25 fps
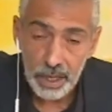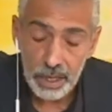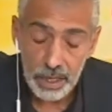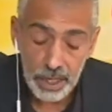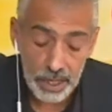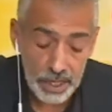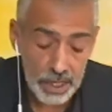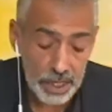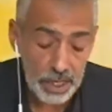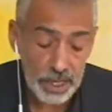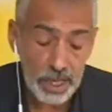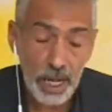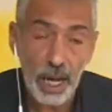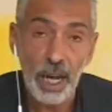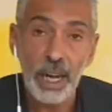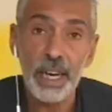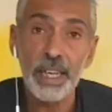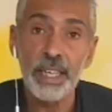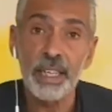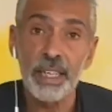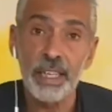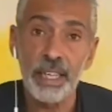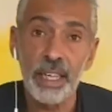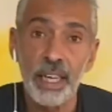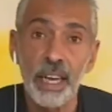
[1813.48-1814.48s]
This is
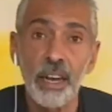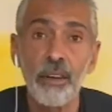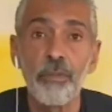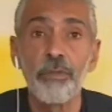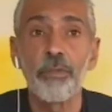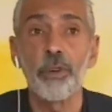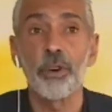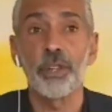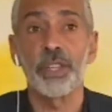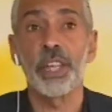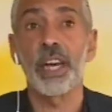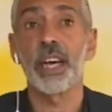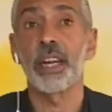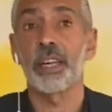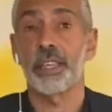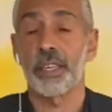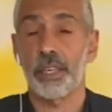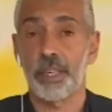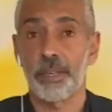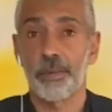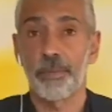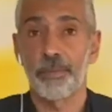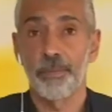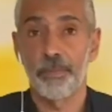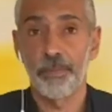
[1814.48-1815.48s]
ideal for that.
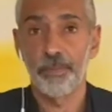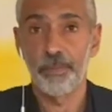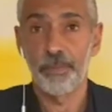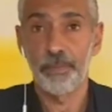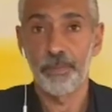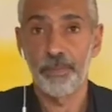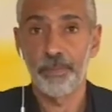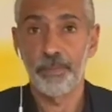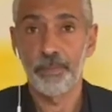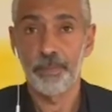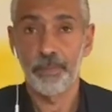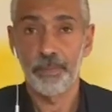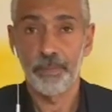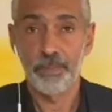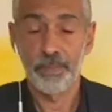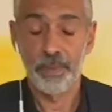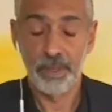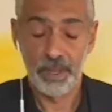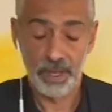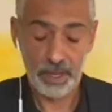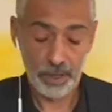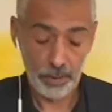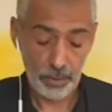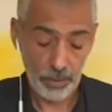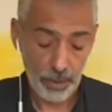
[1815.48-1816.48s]

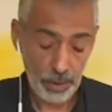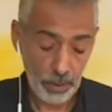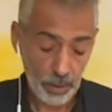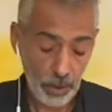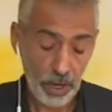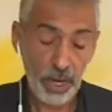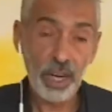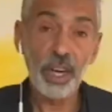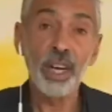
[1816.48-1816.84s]
We would